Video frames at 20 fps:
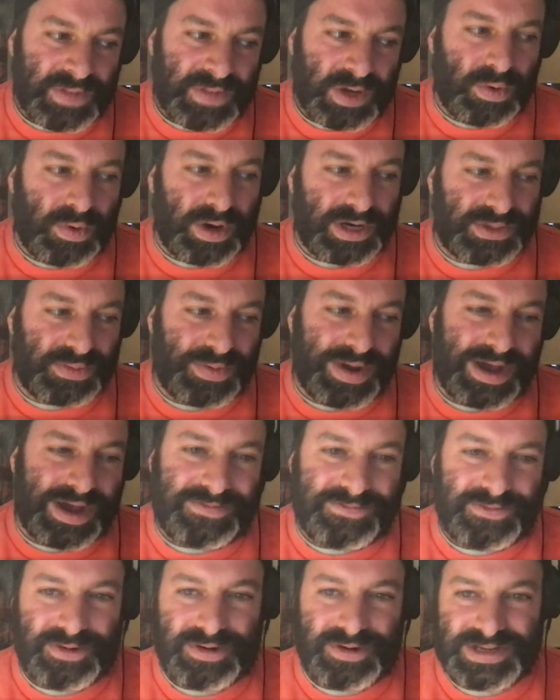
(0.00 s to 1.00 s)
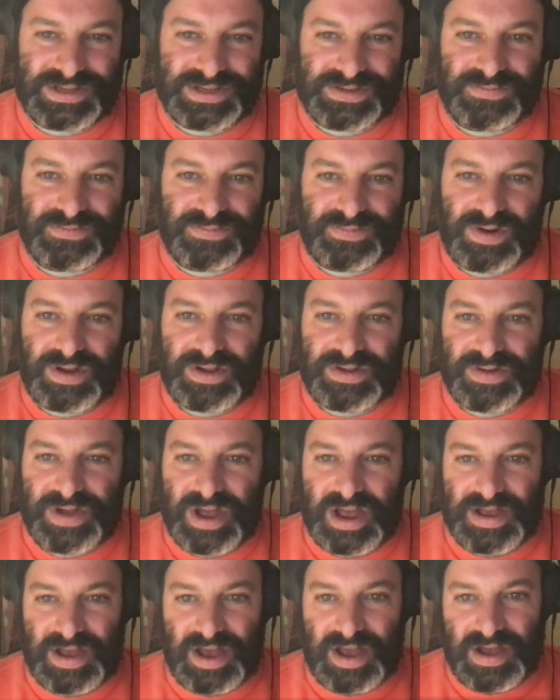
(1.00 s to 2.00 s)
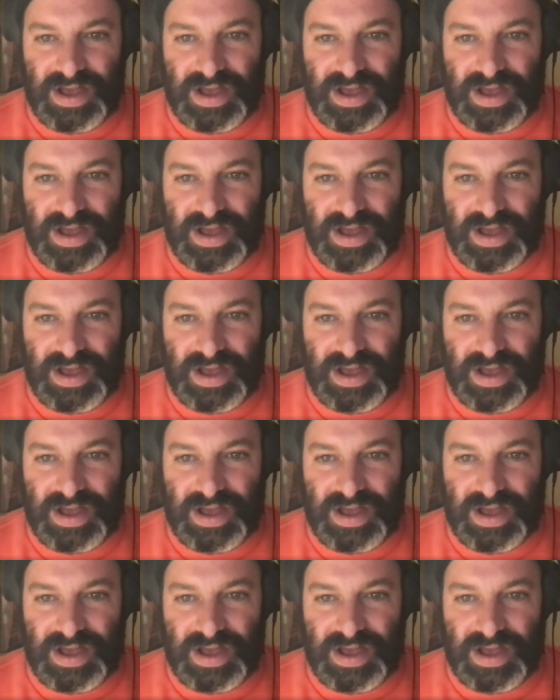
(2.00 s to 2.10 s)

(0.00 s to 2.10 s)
worked well for is a,